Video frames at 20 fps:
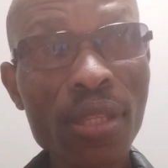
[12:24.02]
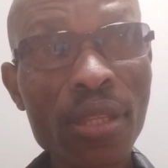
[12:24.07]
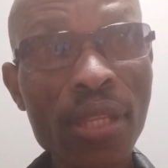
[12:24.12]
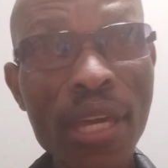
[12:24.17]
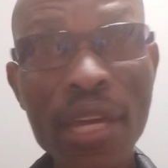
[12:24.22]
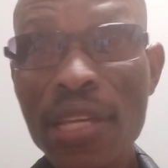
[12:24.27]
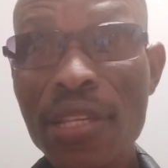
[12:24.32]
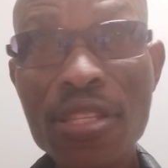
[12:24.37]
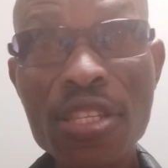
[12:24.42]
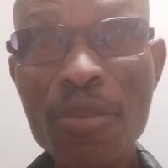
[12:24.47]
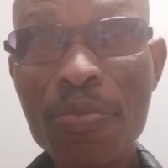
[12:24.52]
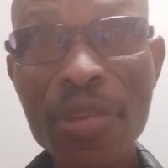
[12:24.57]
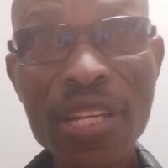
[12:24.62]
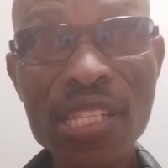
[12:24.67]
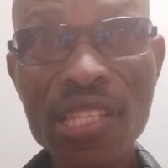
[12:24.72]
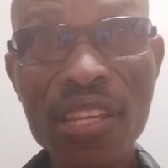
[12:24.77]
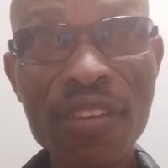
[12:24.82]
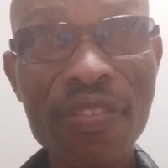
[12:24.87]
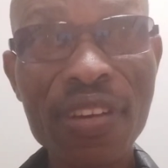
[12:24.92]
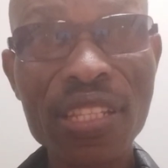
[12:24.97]
The ANC
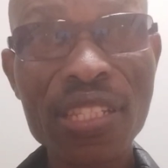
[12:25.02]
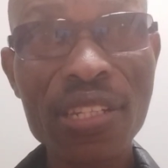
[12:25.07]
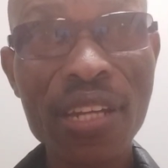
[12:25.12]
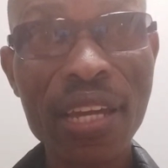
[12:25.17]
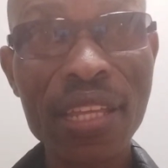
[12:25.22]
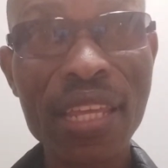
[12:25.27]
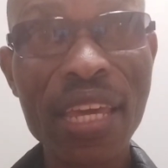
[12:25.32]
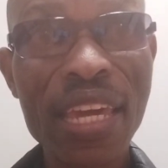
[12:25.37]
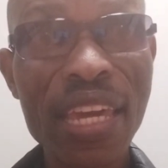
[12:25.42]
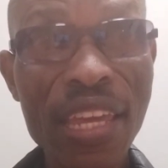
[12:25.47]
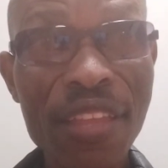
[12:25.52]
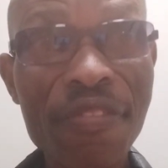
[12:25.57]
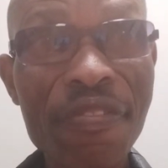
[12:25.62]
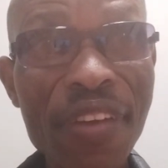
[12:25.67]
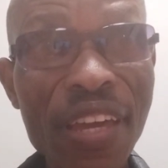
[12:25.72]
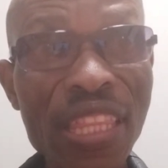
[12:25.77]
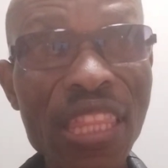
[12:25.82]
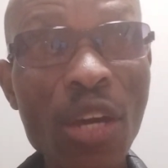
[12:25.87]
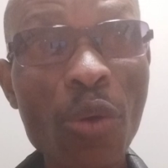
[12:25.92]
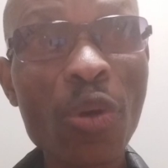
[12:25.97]
must never try. In
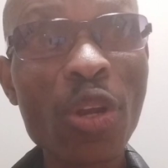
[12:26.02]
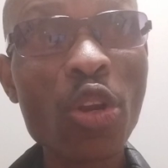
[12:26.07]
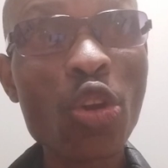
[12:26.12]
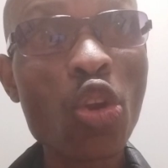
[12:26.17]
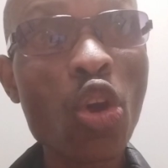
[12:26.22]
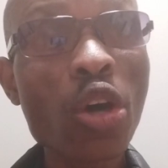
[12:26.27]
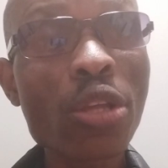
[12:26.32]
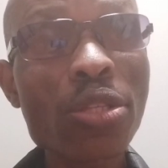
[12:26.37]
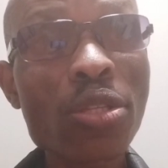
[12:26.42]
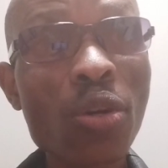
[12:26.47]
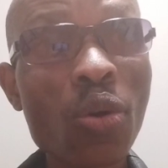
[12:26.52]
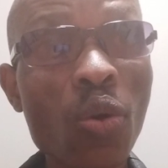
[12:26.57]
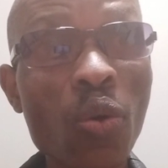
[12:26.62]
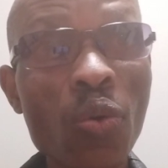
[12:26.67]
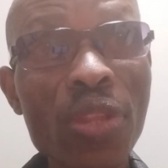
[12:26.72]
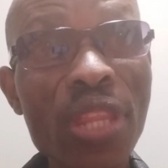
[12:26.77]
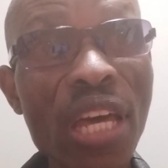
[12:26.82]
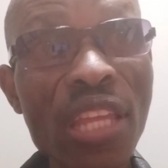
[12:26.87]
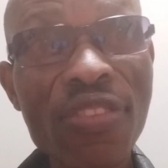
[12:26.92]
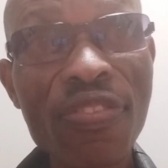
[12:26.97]
fact, they will not
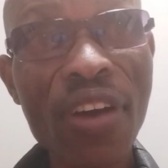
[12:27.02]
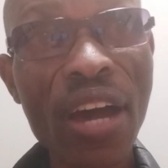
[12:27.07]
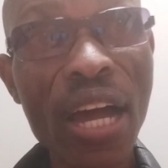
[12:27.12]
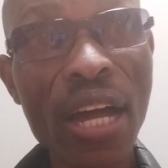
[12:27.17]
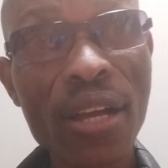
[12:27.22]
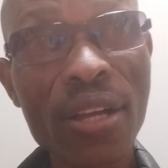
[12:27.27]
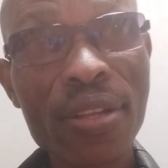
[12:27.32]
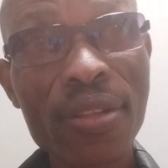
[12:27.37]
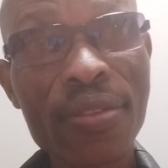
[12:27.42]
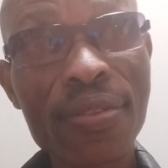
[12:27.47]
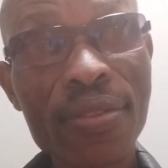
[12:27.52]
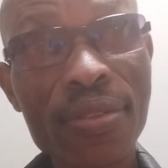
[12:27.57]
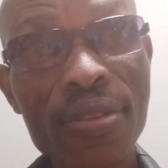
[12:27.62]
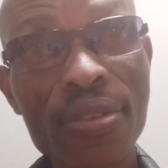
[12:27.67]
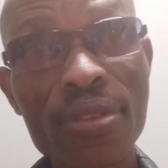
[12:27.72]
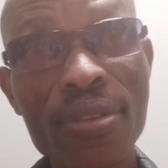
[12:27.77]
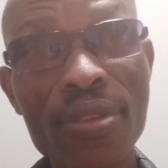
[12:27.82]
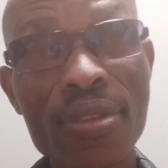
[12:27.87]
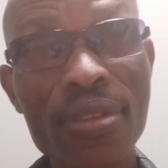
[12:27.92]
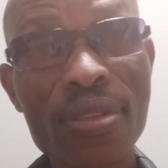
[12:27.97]
go that far.
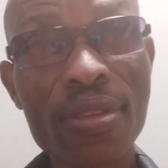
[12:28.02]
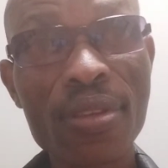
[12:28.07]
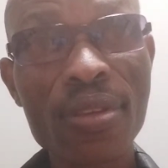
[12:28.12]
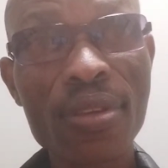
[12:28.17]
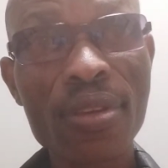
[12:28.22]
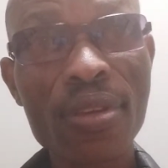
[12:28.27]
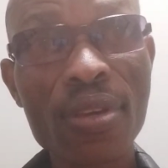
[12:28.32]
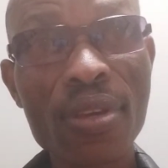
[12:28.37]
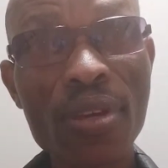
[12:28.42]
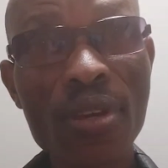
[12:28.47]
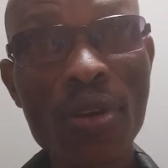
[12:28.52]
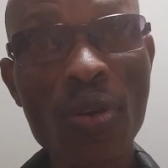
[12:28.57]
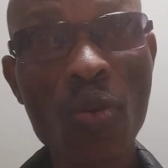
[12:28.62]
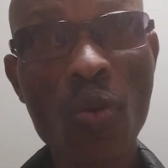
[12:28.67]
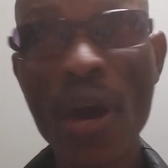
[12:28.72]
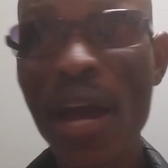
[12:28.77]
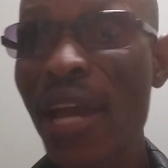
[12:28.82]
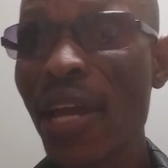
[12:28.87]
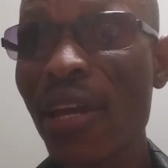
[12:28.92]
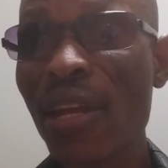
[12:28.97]

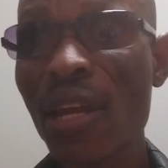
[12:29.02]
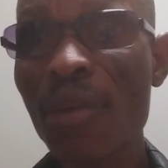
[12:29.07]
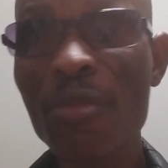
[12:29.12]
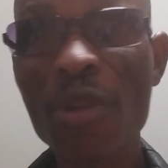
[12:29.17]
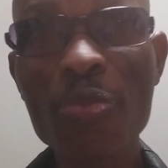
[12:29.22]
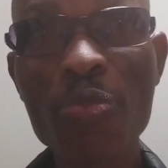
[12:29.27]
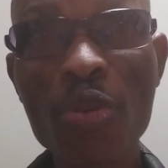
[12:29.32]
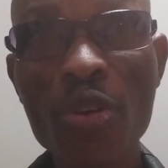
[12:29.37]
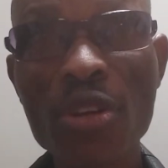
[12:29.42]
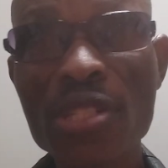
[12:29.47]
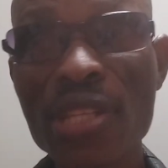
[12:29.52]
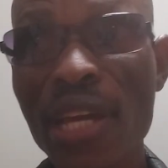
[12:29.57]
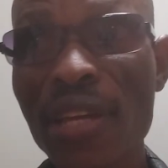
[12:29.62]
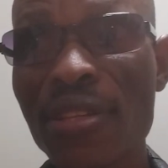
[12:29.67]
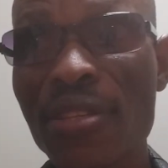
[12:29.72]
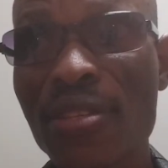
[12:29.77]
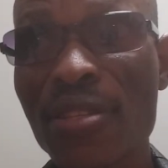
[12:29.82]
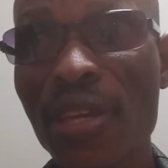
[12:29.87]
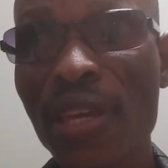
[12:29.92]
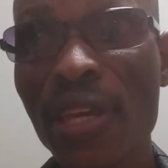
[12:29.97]
Why Ramaphosa
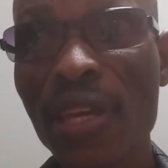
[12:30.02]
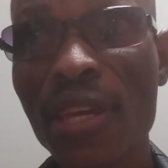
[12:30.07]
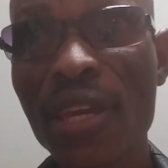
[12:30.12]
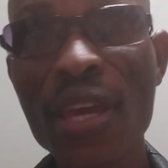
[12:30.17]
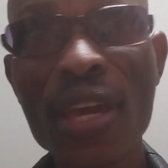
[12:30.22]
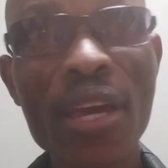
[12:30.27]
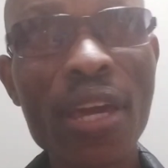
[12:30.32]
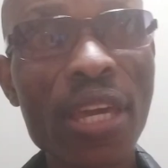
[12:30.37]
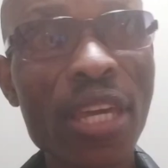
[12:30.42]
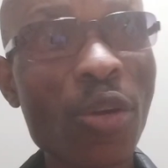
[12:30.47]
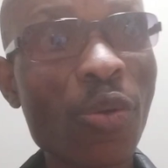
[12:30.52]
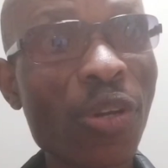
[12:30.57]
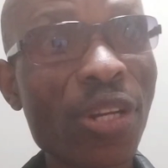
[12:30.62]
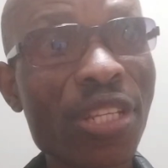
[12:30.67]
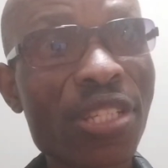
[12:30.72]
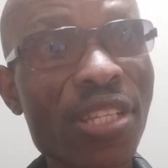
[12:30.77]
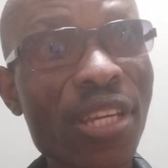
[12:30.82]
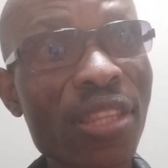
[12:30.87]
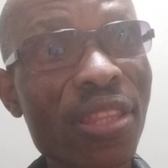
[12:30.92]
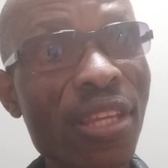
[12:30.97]
is saying he
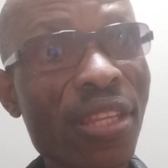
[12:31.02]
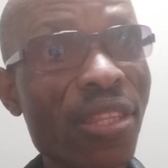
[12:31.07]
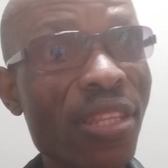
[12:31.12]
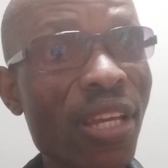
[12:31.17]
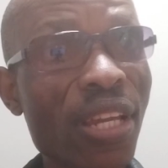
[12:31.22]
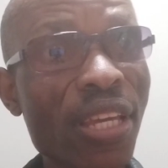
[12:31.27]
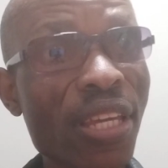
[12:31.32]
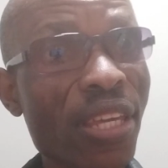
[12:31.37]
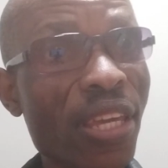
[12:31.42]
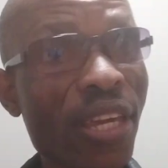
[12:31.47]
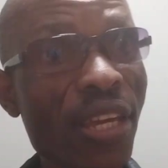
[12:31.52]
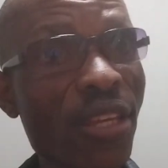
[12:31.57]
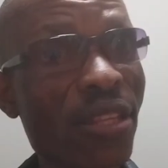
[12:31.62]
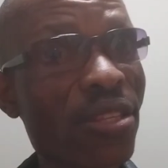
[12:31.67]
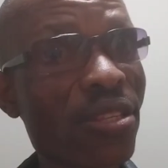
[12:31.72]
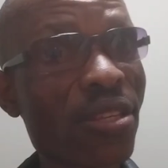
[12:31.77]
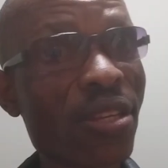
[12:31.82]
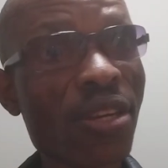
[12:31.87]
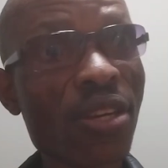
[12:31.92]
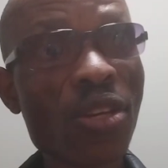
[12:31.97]
will send a
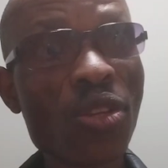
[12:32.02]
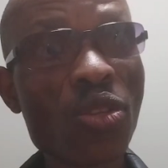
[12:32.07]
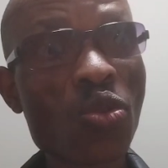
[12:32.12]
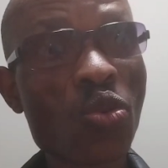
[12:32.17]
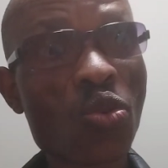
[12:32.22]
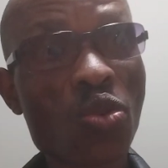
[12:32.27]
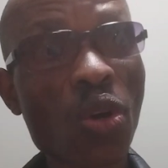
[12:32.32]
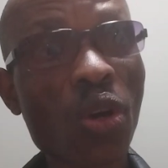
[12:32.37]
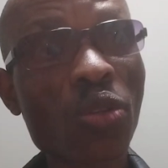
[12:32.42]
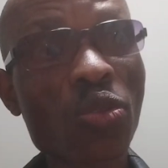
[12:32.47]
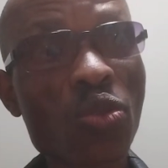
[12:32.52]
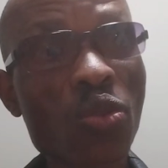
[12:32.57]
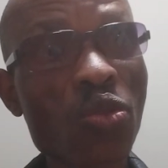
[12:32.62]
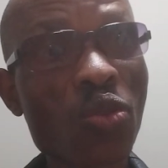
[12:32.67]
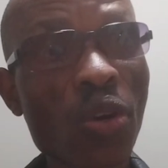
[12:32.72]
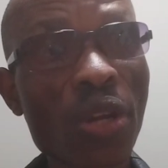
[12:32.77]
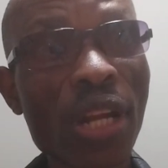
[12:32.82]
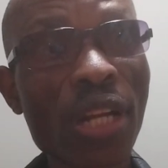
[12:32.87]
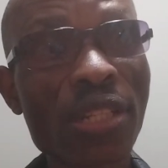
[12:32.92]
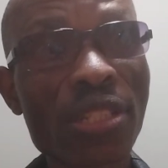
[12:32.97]
delegate to talk to
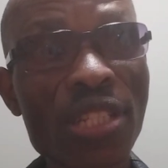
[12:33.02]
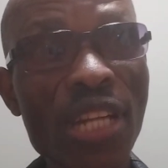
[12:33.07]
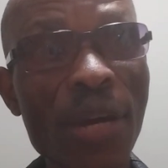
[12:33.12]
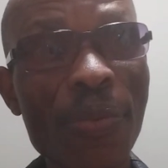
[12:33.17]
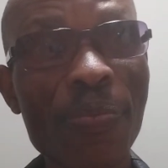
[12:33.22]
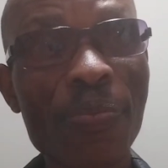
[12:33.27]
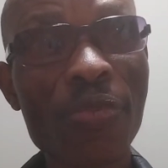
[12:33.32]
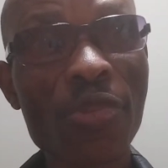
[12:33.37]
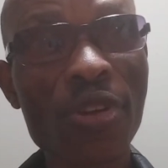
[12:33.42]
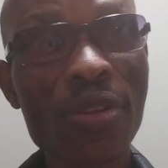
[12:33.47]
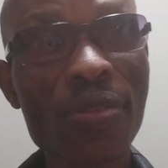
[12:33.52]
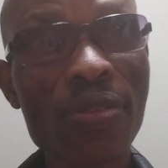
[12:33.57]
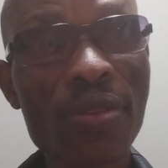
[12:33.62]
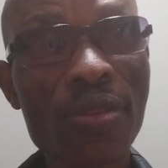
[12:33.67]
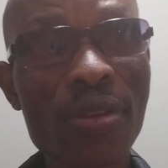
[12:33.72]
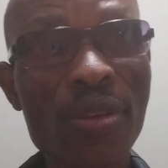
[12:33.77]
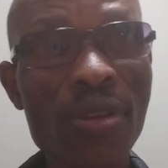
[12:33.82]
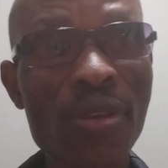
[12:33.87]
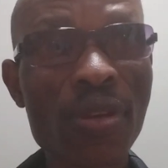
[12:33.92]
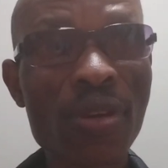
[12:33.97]
Donald Trump?
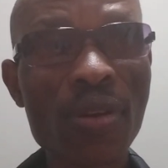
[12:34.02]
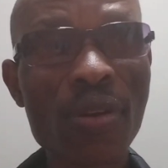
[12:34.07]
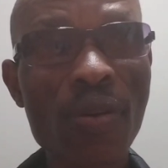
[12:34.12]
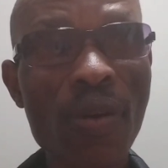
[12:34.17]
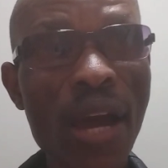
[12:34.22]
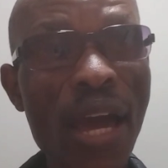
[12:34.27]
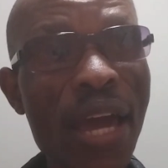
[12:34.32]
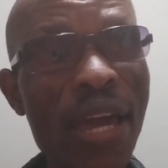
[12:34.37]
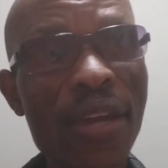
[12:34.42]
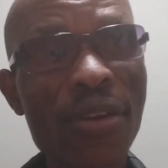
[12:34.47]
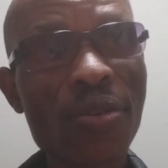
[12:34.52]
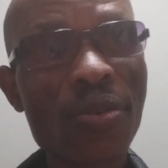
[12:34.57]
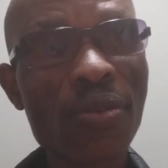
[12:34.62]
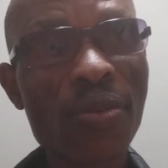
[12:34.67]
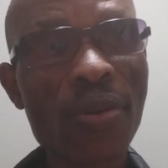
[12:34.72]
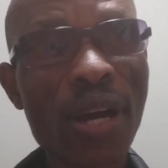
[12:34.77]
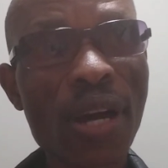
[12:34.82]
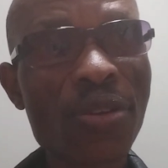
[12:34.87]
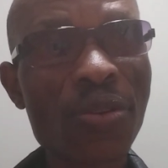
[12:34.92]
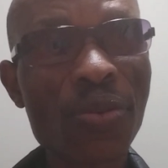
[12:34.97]
Why
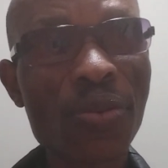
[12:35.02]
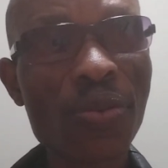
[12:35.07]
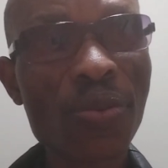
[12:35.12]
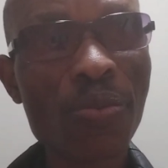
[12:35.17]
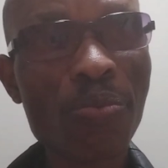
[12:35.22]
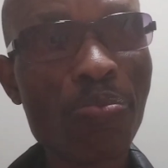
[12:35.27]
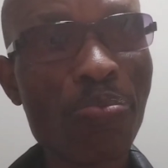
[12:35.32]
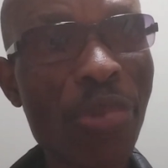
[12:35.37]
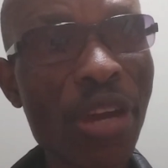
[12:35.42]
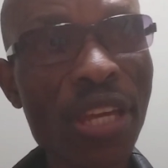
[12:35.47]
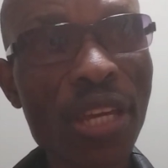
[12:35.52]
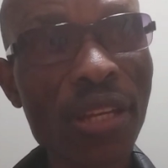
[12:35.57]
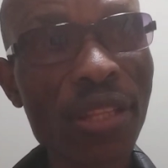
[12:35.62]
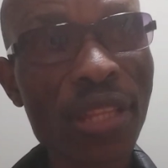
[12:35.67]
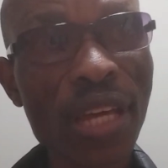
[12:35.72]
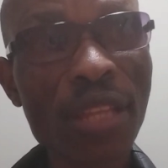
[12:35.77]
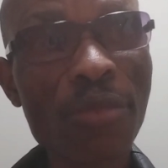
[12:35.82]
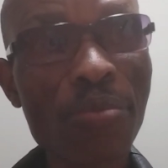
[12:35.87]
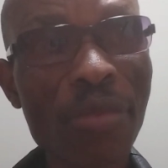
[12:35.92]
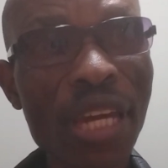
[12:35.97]
are you begging
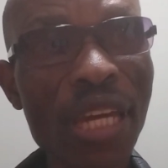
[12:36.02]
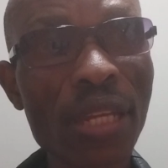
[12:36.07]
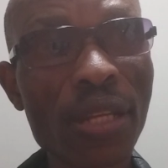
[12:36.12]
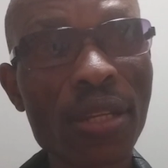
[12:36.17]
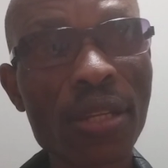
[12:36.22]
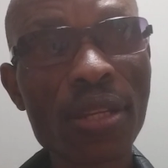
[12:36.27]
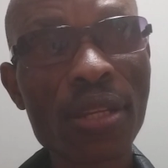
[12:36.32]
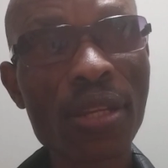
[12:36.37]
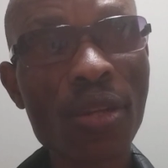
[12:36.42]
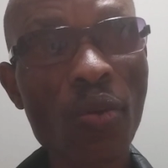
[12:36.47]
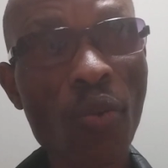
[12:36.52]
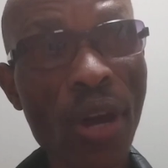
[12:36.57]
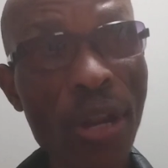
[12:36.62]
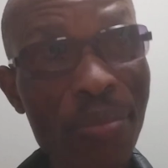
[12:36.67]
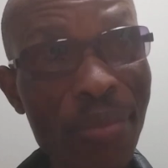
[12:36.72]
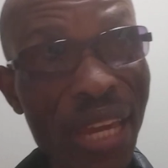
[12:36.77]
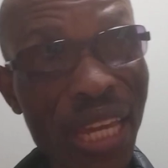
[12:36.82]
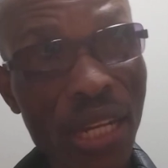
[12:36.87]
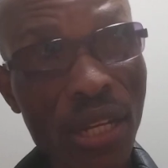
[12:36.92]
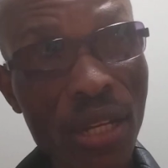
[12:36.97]
that man?
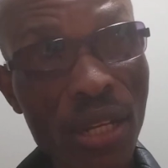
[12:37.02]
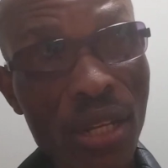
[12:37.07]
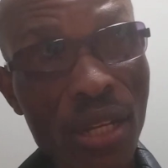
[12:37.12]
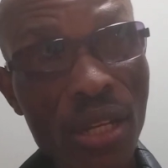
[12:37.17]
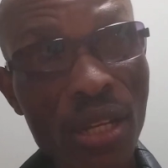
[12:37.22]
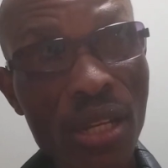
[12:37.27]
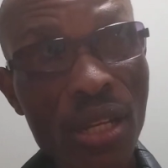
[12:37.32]
One man.